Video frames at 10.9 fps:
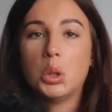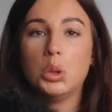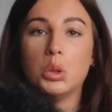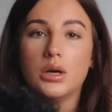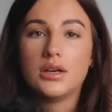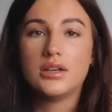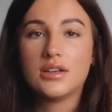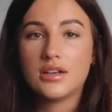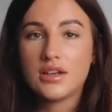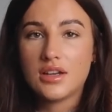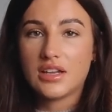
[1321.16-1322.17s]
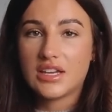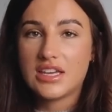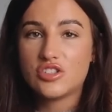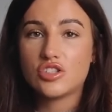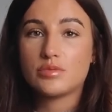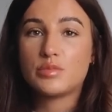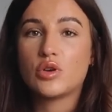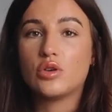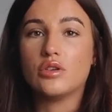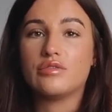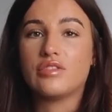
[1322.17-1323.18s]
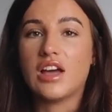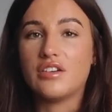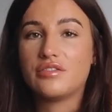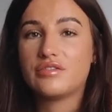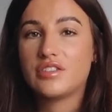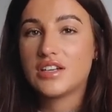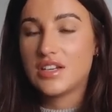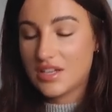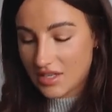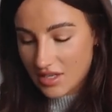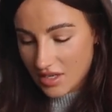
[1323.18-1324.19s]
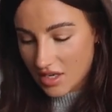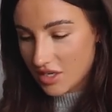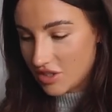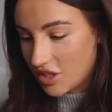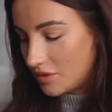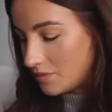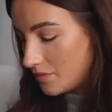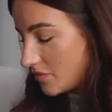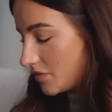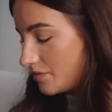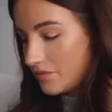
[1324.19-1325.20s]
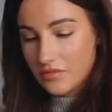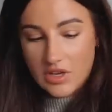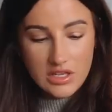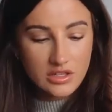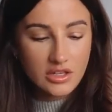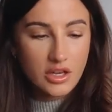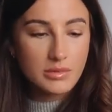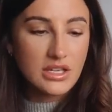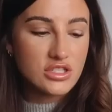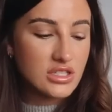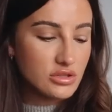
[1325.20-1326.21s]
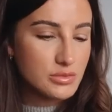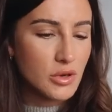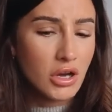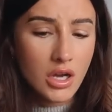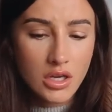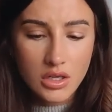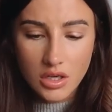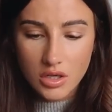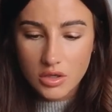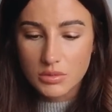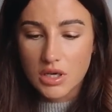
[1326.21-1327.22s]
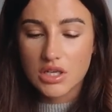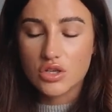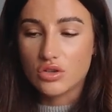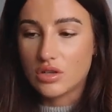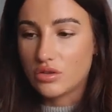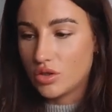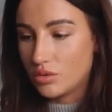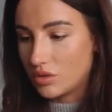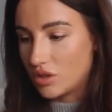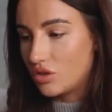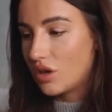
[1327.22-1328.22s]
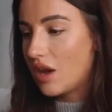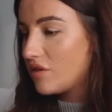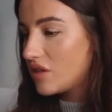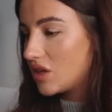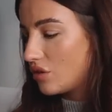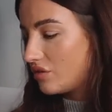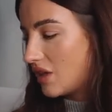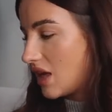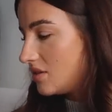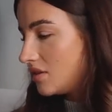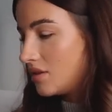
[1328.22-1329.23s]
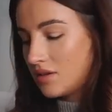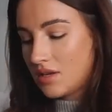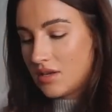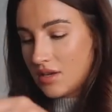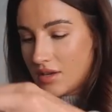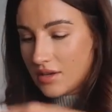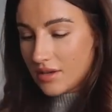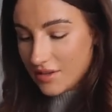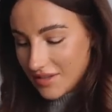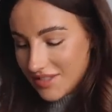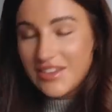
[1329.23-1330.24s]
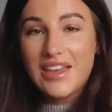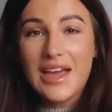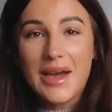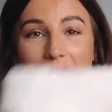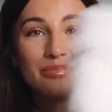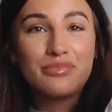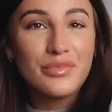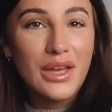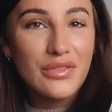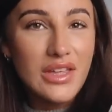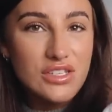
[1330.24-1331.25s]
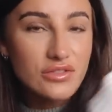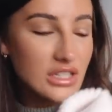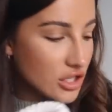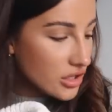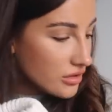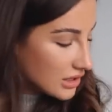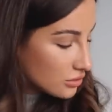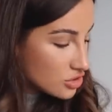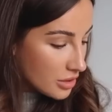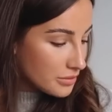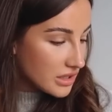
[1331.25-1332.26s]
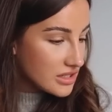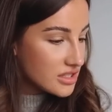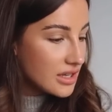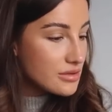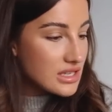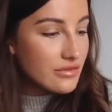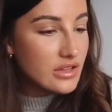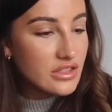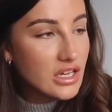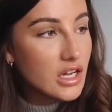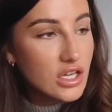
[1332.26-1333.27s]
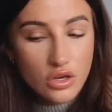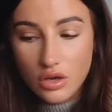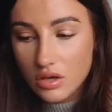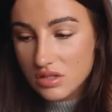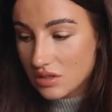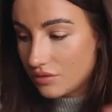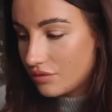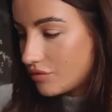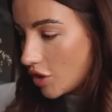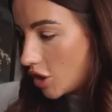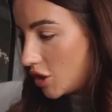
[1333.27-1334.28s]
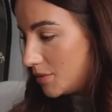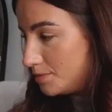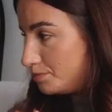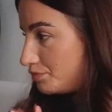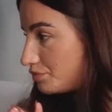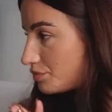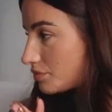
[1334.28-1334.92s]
Oh, like he is just pure fluff, aren't you? Right, you're gonna go back to your little spot. Oh my God, I thought you were gonna knock everything off then. So yeah, that's a really cute little jumper. So that was everything I got from